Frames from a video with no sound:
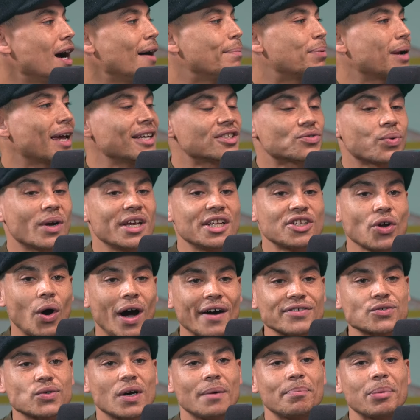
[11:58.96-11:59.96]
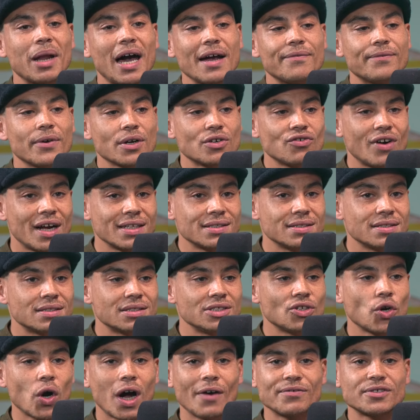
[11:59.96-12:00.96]
A place where you don't have to apply for grants,
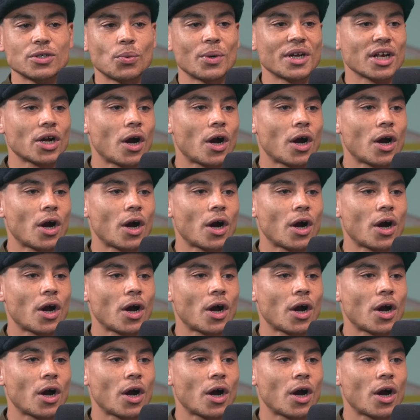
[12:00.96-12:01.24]
you don't have to win a